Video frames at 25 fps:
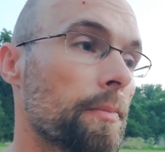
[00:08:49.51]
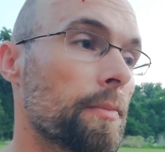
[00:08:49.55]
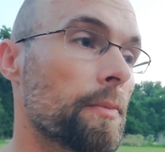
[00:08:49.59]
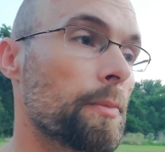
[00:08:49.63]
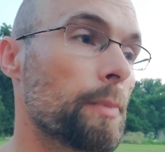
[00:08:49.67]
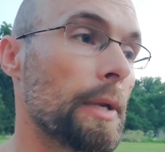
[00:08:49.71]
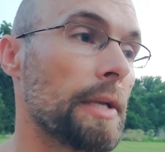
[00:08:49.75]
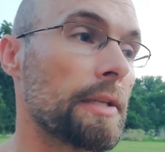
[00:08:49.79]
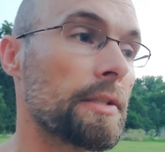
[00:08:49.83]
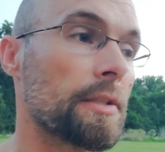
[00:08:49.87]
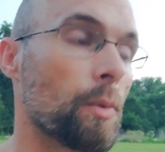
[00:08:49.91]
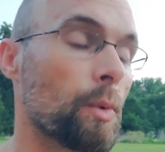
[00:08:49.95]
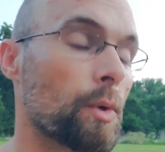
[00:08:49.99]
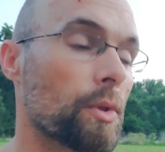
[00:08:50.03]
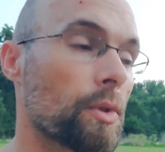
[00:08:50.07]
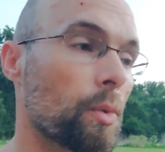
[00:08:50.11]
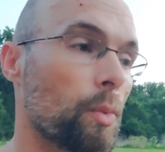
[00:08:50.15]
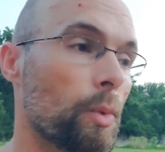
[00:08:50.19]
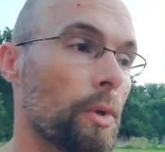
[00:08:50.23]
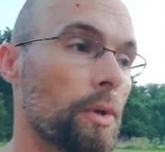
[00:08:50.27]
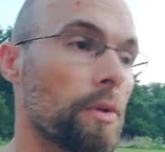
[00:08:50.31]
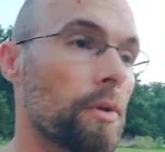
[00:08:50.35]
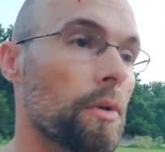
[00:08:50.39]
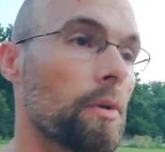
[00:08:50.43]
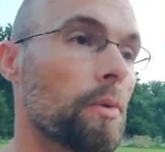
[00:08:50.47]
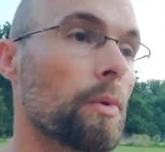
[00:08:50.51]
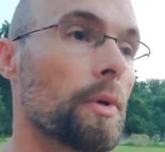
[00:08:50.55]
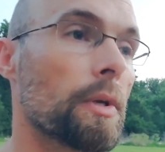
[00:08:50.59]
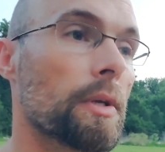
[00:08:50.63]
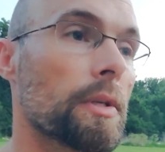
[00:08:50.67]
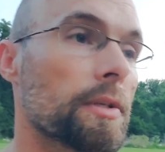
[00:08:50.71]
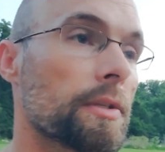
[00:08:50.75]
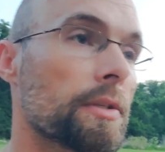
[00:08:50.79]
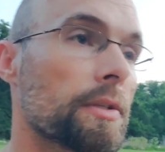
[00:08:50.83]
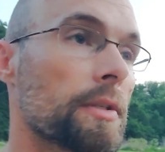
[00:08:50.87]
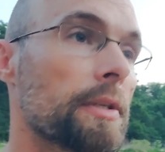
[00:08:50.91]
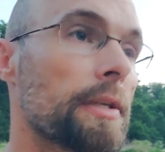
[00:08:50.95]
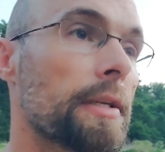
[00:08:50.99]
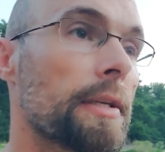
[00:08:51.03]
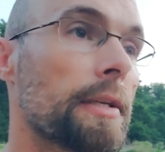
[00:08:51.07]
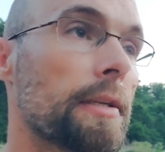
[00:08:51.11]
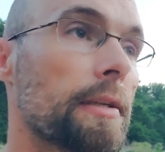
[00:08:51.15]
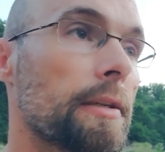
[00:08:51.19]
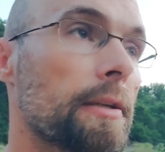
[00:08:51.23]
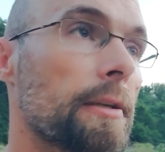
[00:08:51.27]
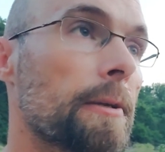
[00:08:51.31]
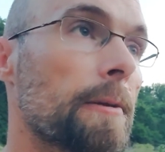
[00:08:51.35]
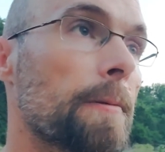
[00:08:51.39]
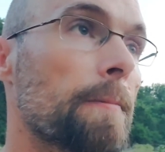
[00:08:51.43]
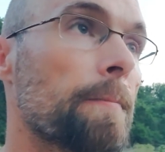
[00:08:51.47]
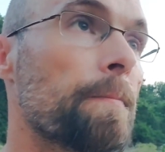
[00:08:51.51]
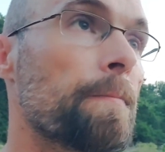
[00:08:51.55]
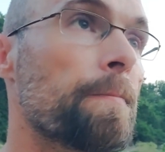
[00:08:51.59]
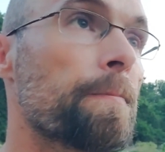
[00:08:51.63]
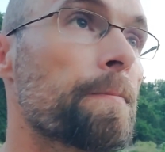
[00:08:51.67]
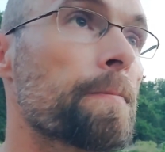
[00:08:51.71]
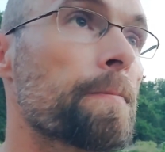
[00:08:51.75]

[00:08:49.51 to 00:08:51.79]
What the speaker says: based on what the window was. And